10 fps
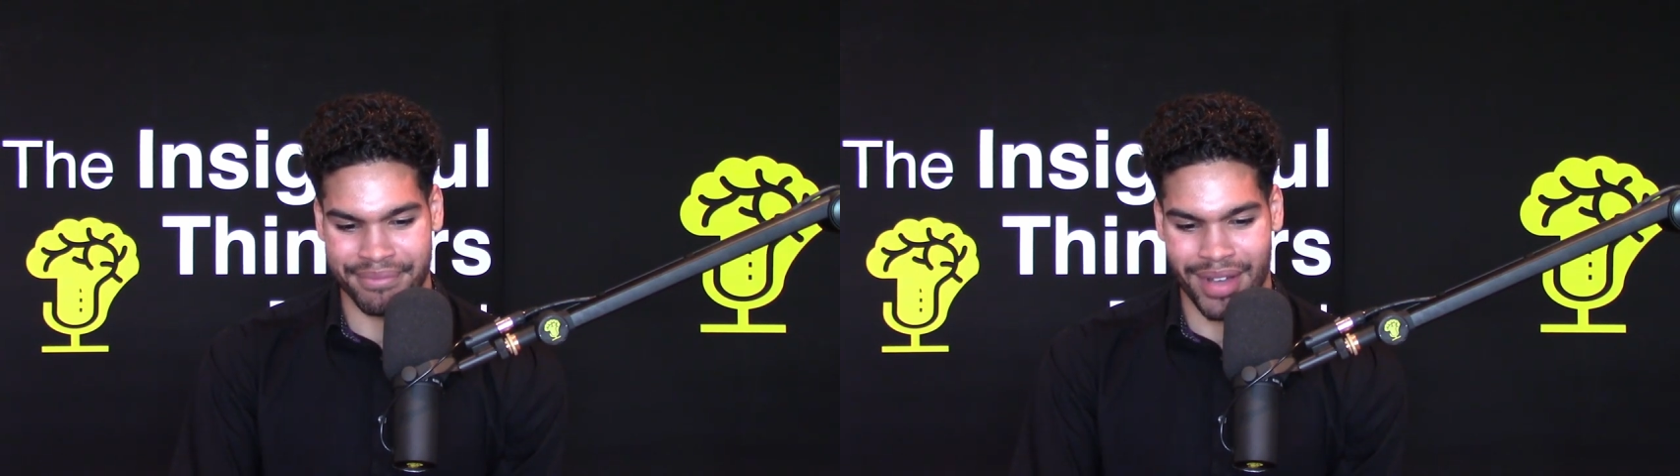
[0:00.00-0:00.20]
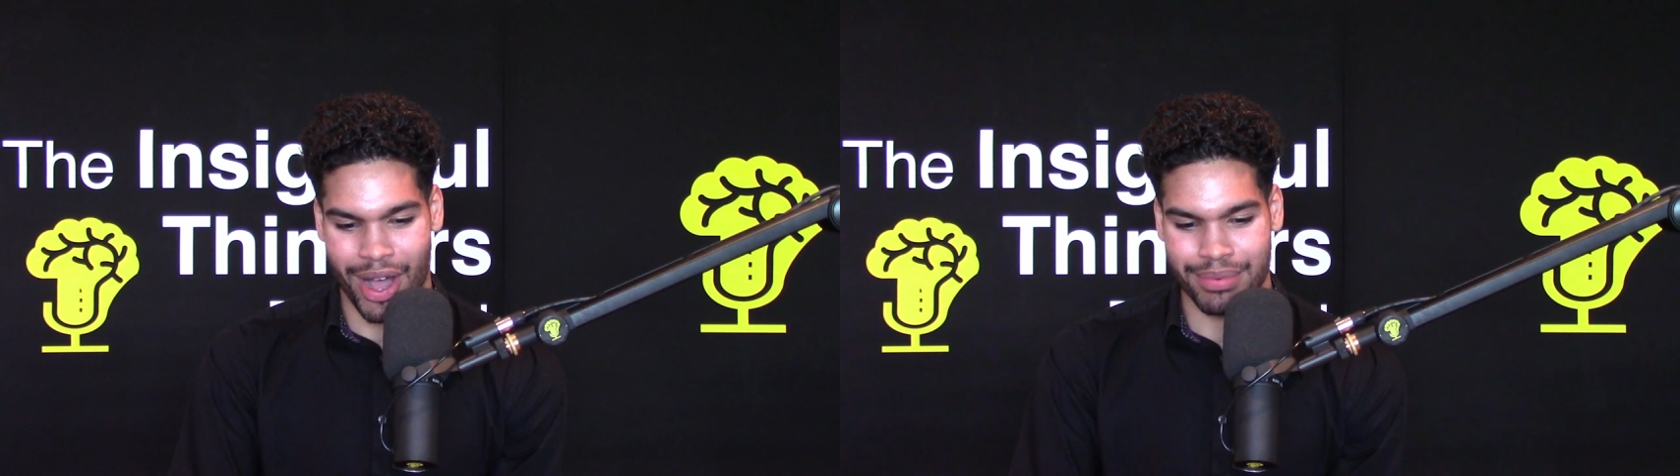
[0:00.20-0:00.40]

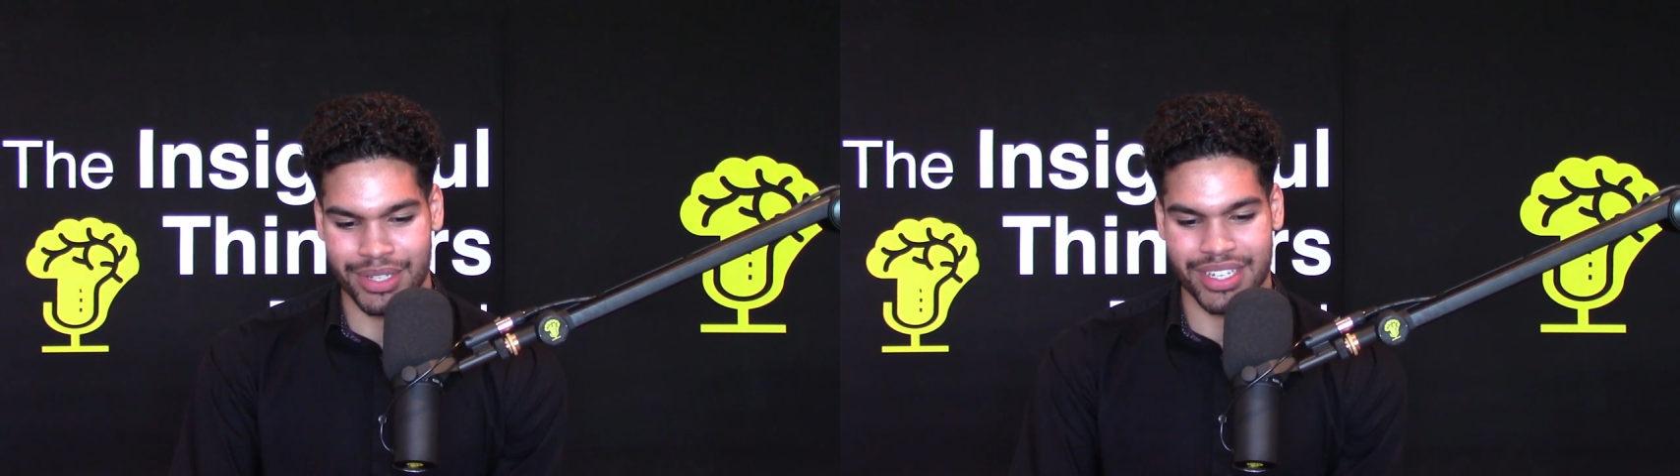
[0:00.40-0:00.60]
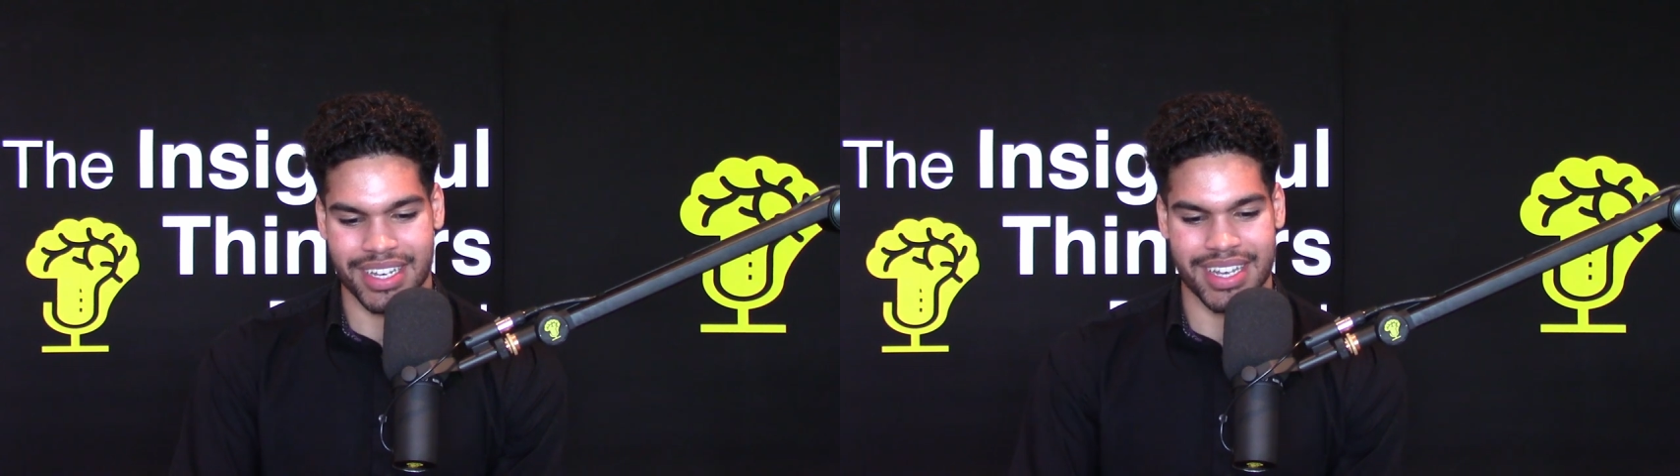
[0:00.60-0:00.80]

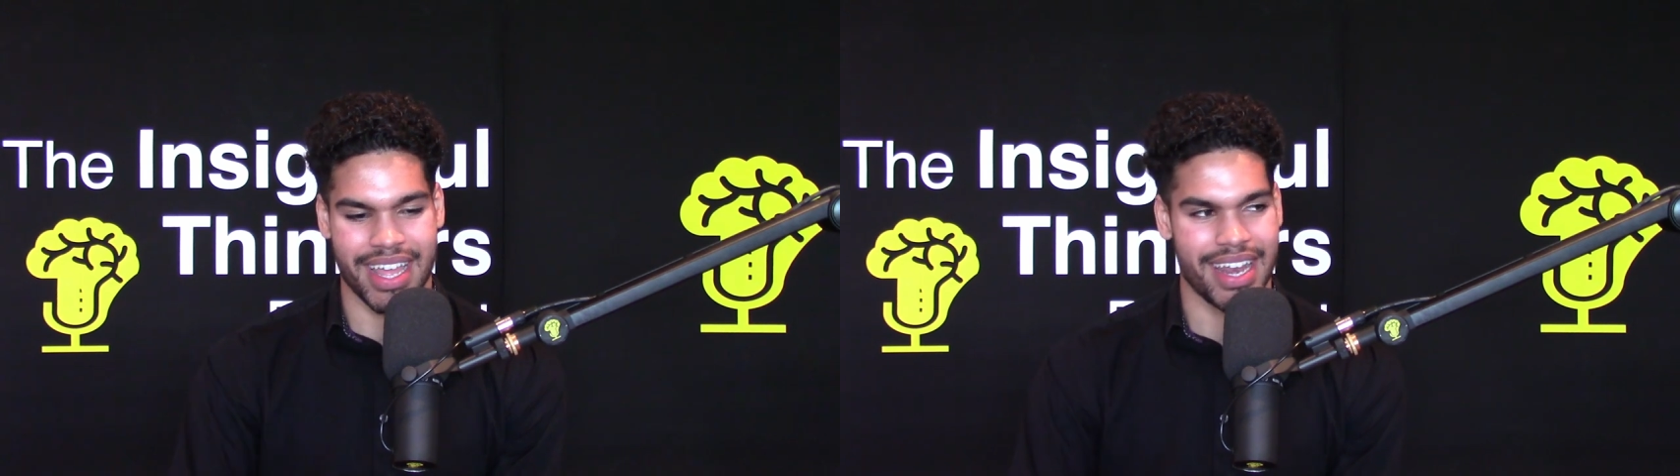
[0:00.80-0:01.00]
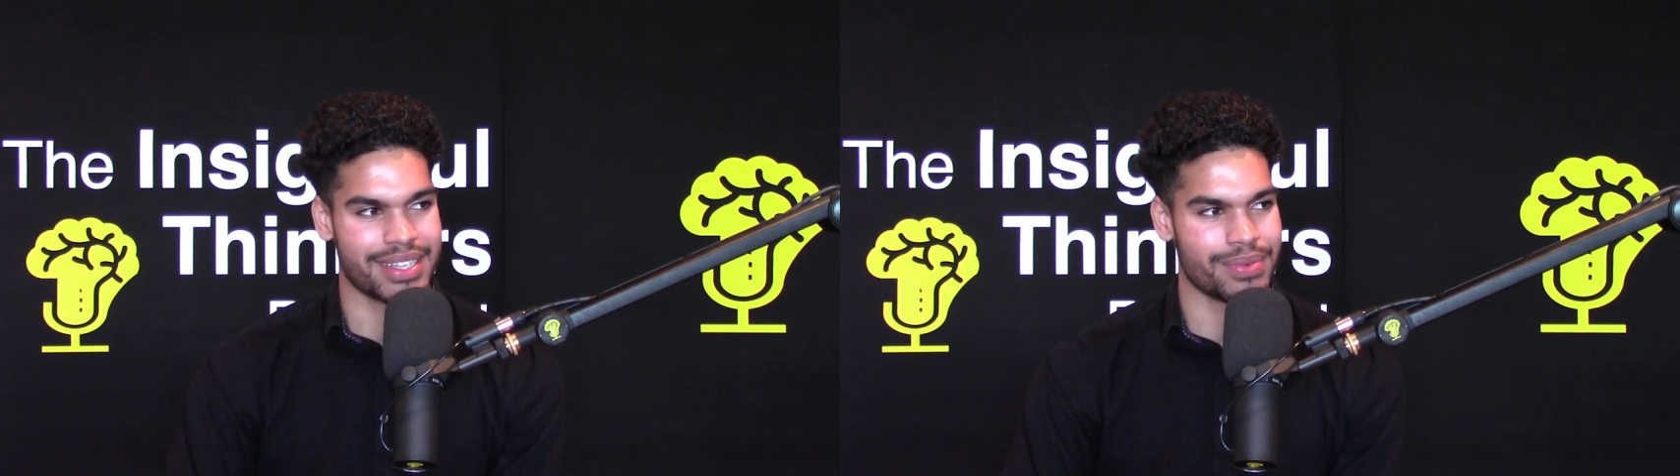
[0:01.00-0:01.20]

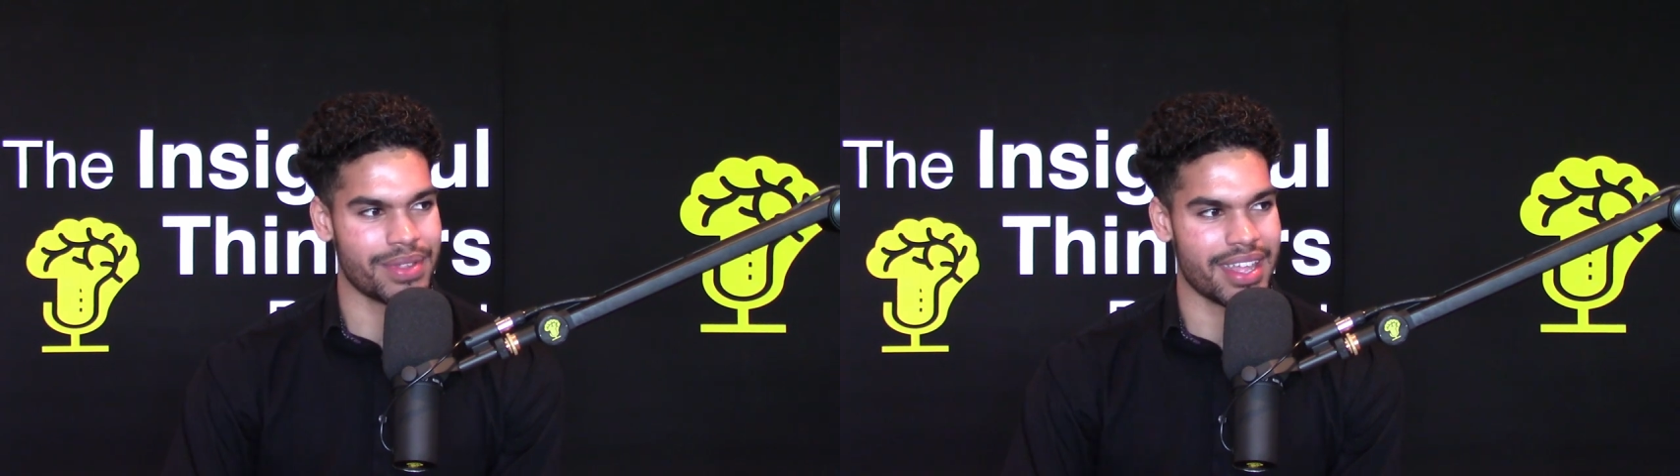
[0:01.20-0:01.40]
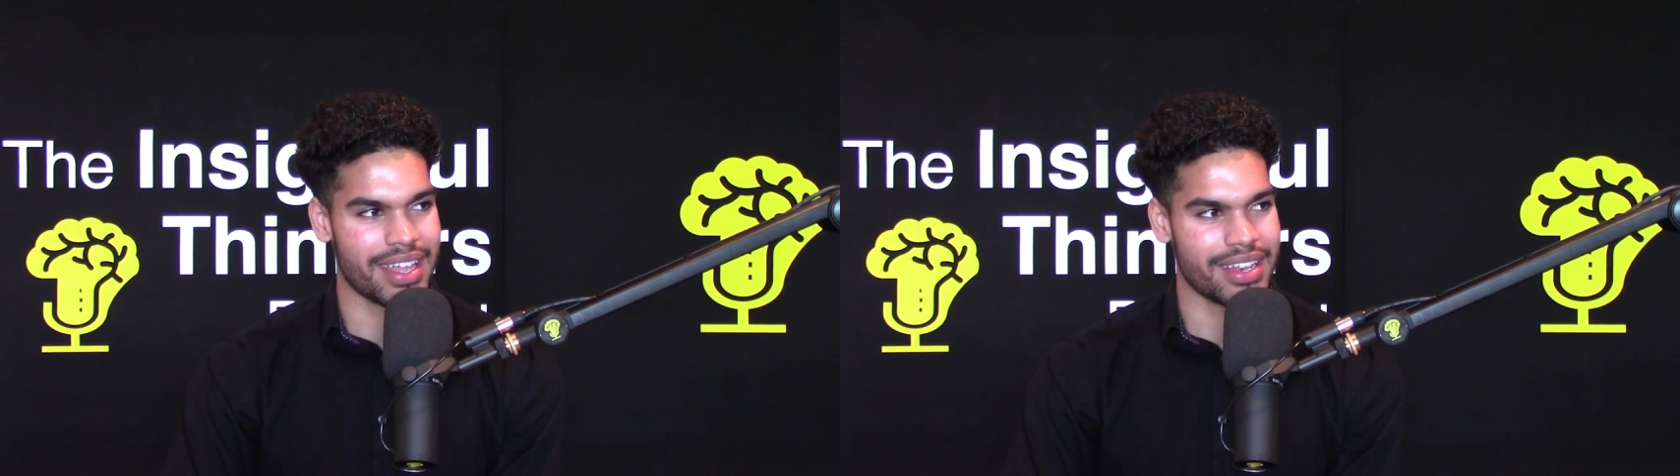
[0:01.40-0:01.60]
optogenetics
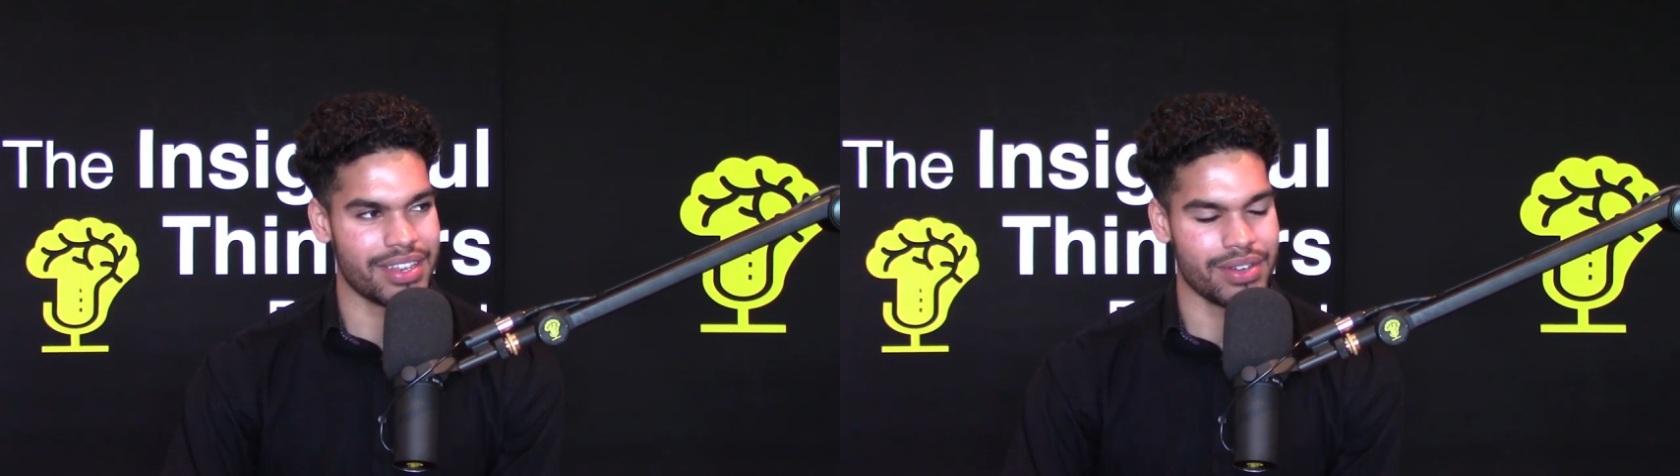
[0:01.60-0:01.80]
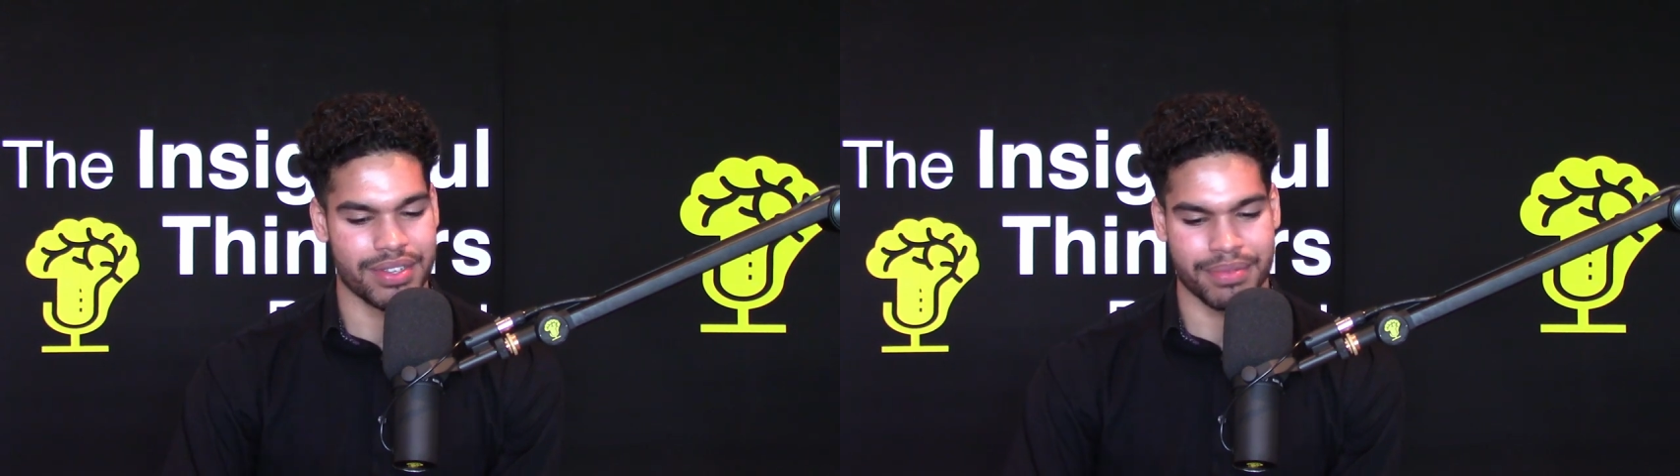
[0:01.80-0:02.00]
what they can
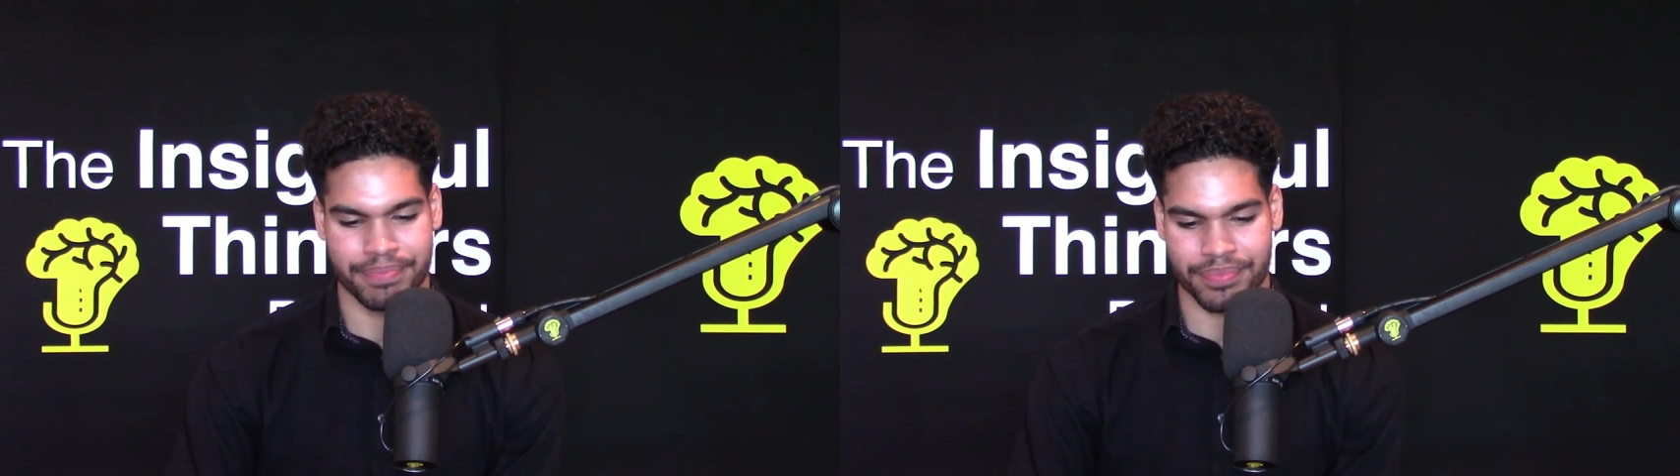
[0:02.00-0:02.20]
do is